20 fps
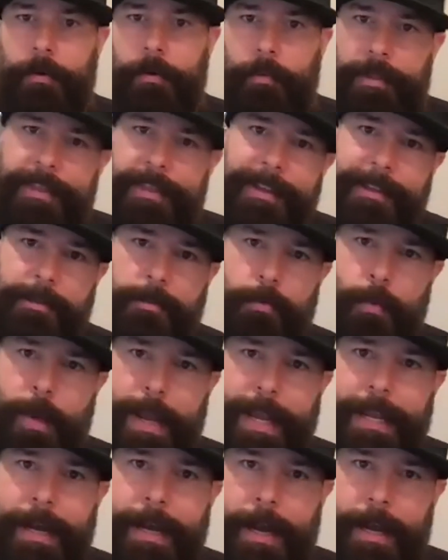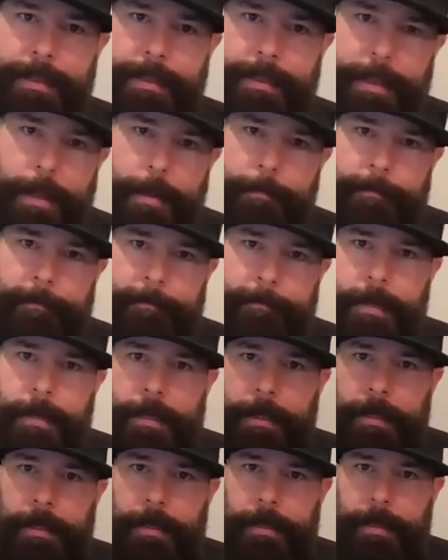with this weight on them.
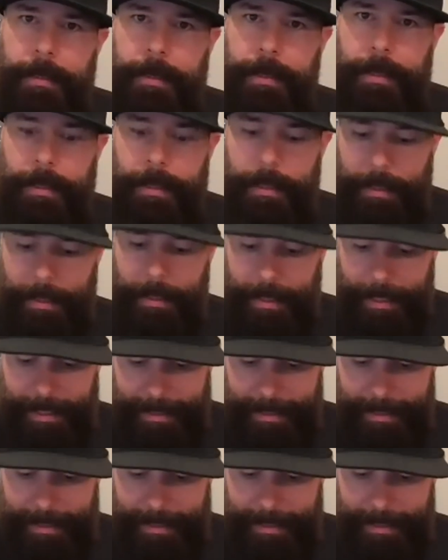And